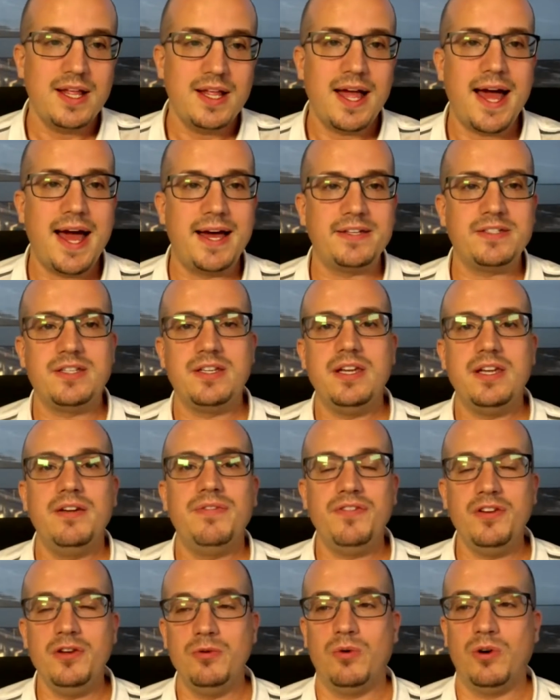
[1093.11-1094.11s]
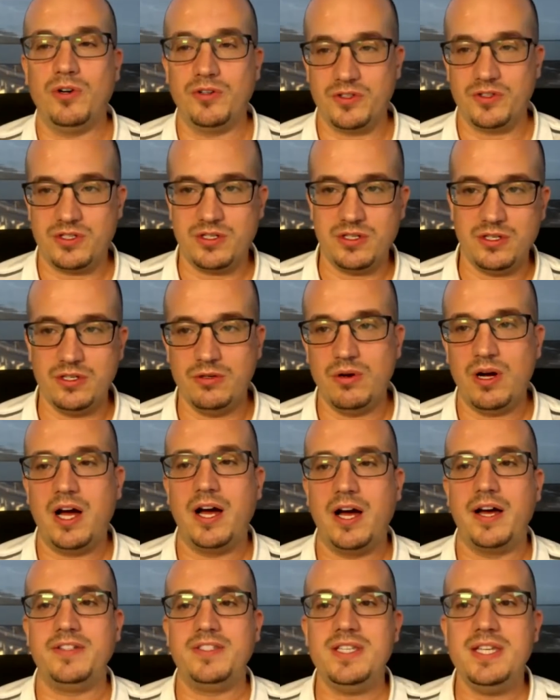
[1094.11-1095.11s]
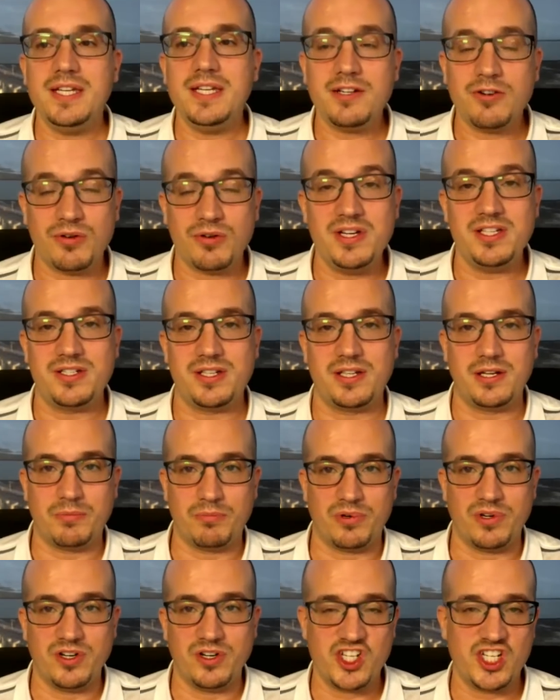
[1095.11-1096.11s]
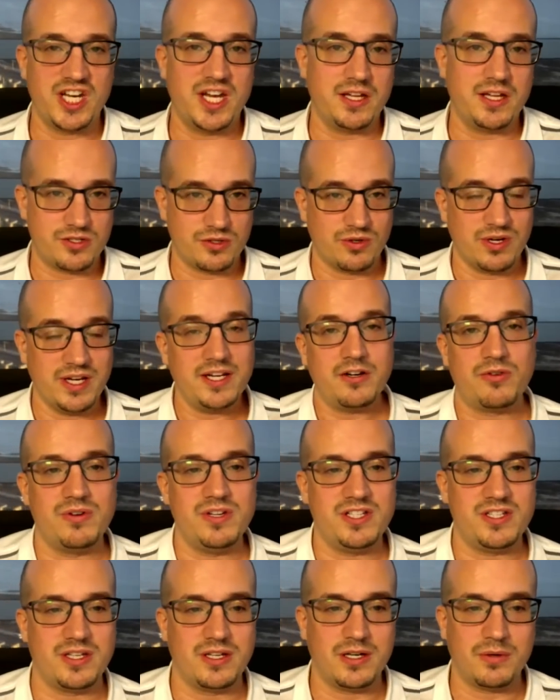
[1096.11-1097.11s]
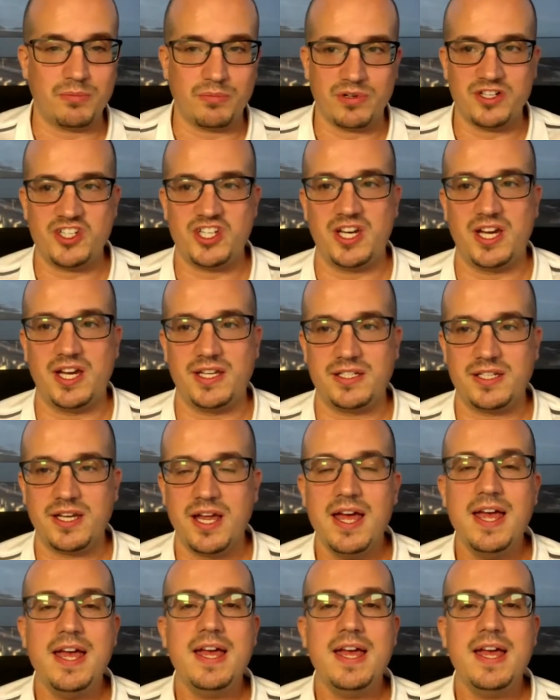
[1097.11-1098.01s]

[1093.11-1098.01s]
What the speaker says: And if you want to decrease the number of shares or increase the number of shares,